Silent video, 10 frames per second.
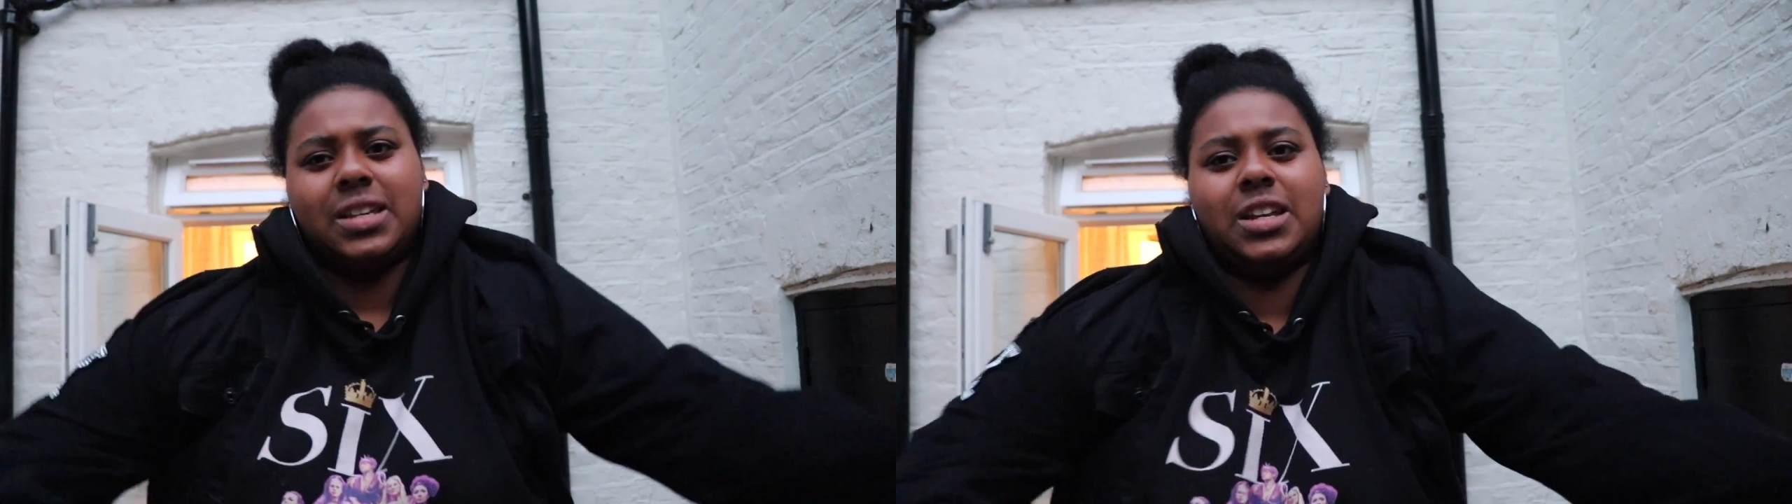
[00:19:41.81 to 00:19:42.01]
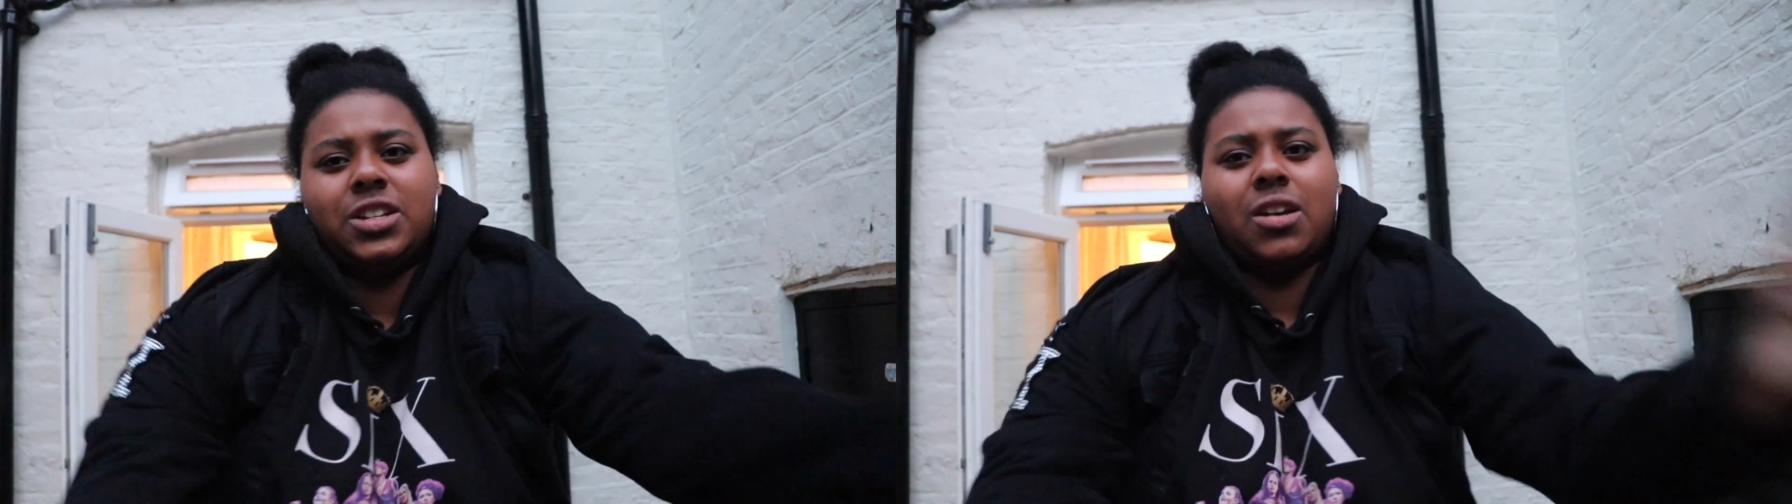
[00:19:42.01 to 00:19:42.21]

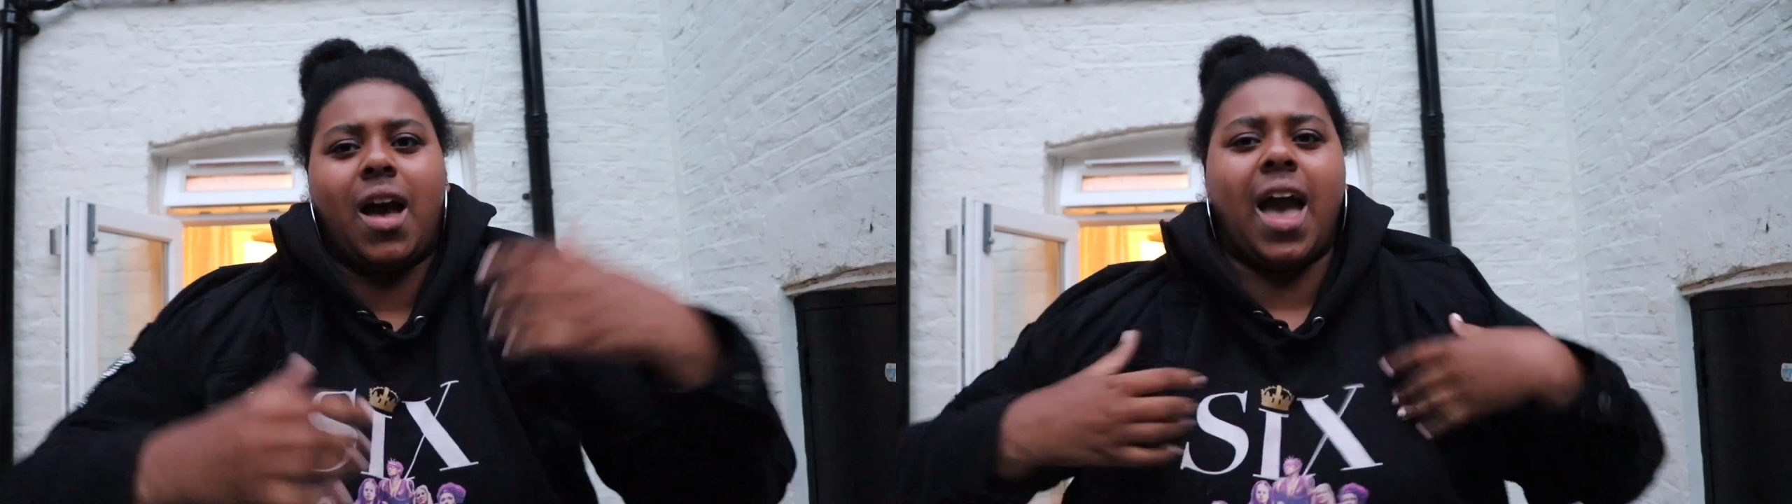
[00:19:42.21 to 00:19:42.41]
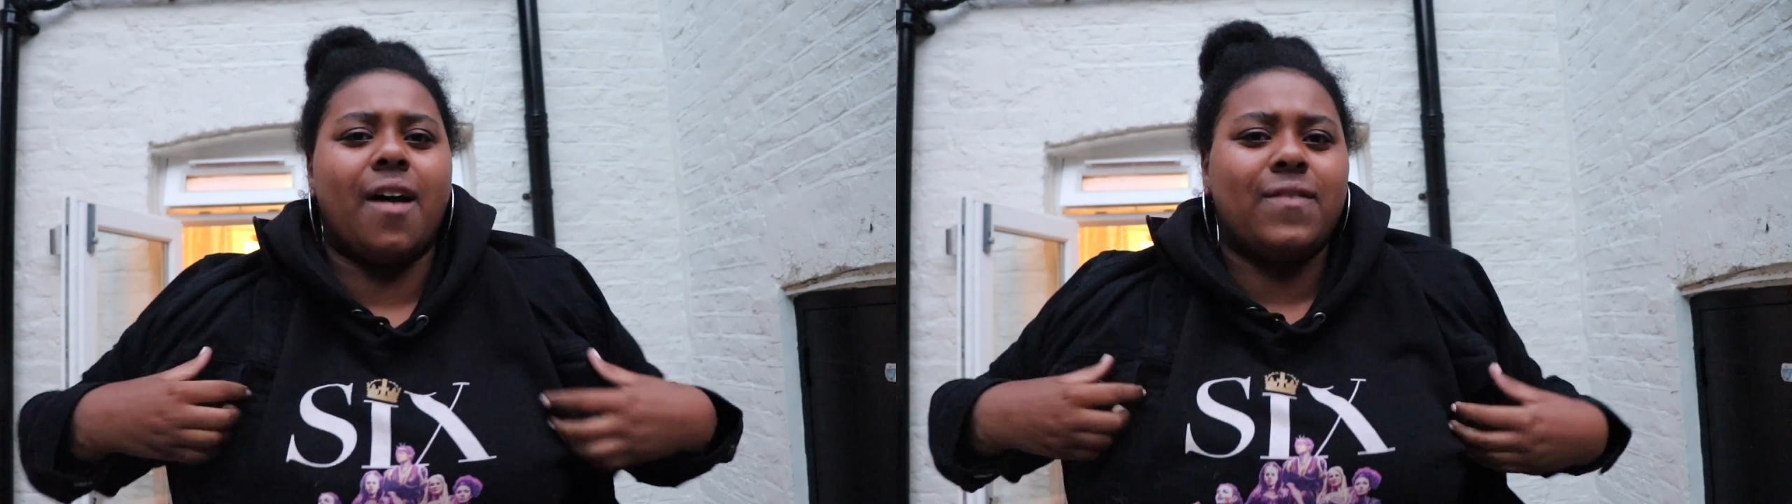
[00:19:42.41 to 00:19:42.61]
t-shirt I
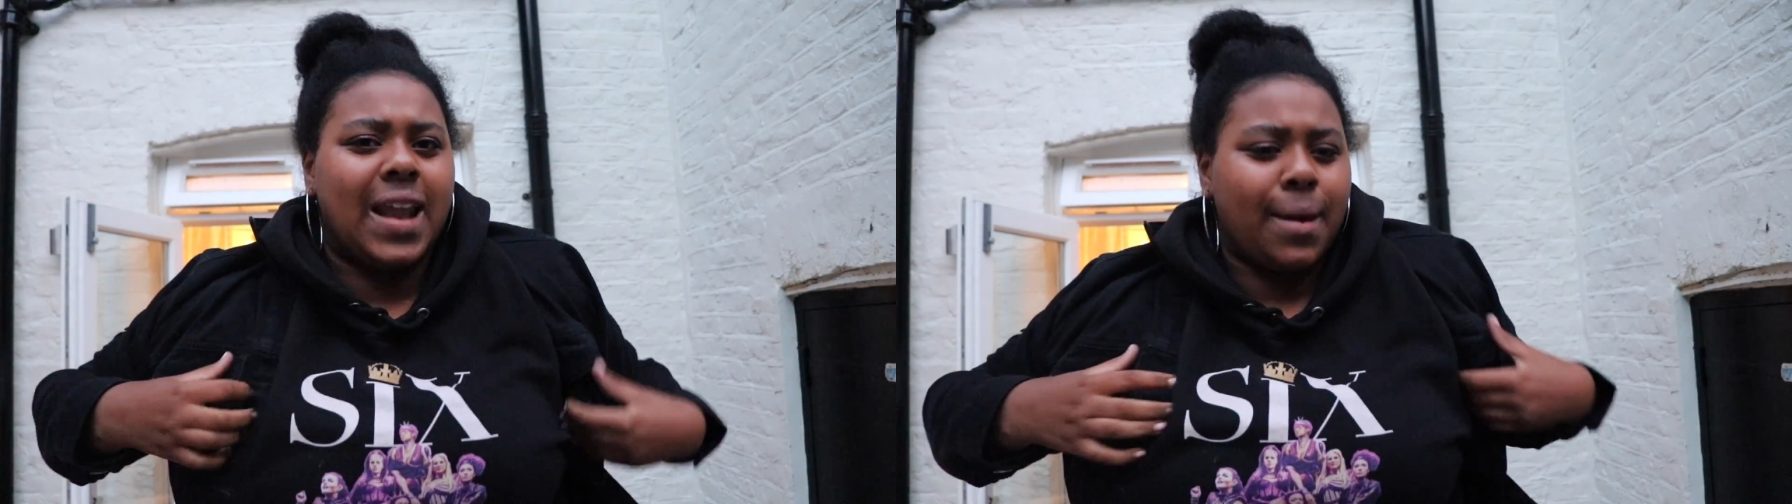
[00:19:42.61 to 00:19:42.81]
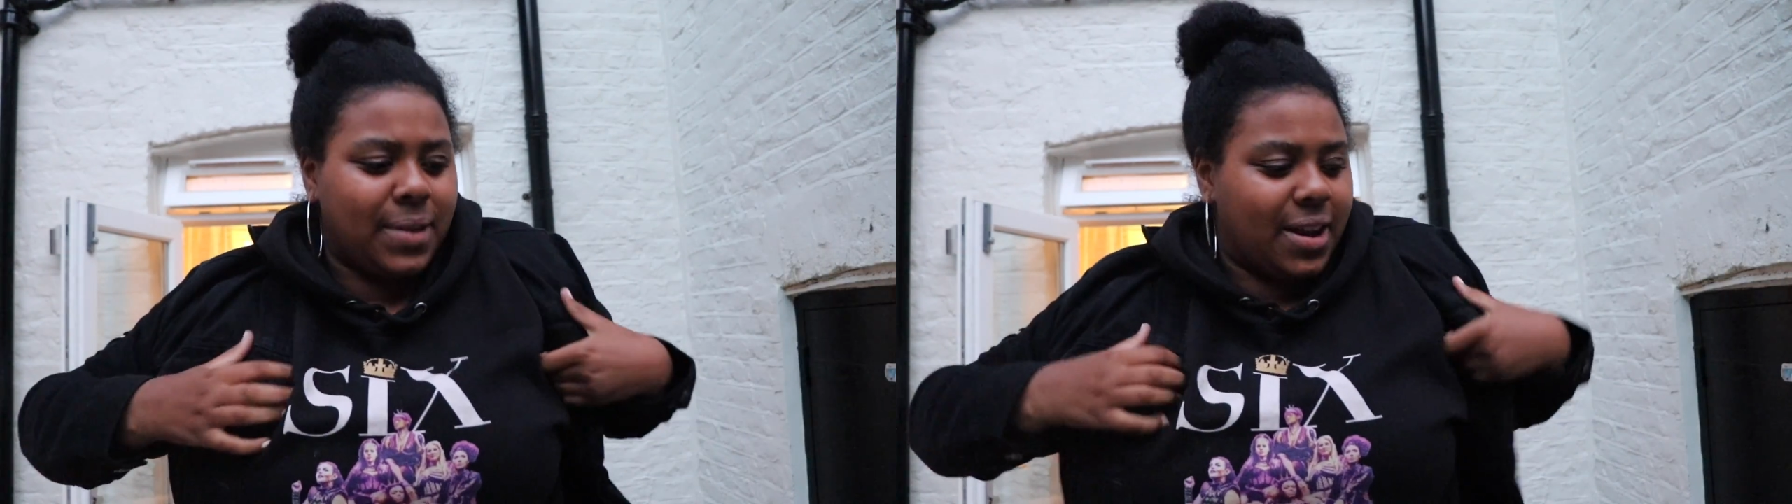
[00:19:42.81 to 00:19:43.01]
have,
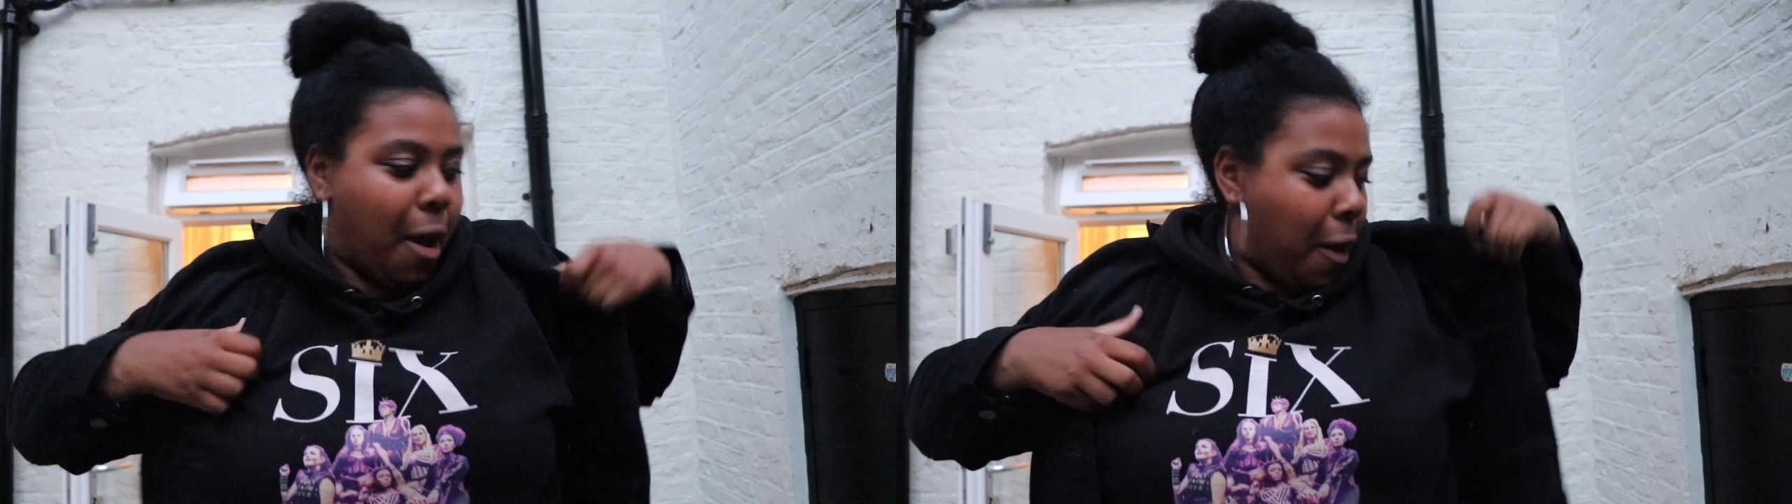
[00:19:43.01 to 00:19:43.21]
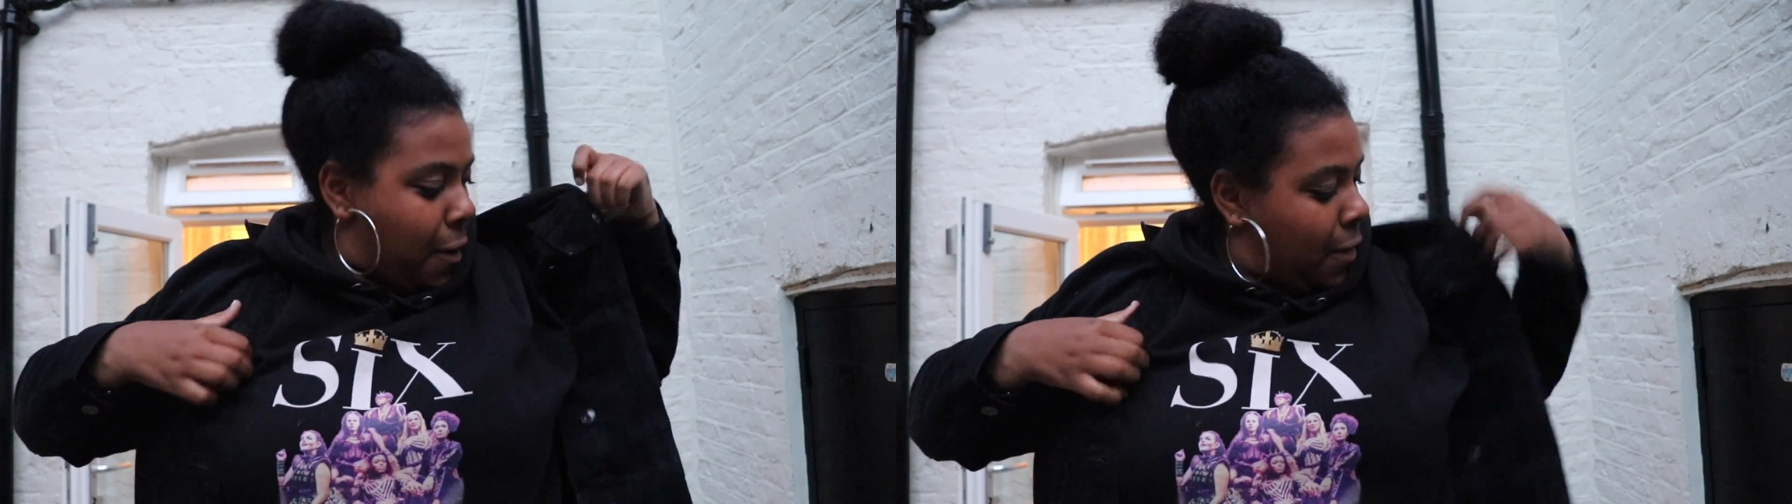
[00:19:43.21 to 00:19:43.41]
let me know.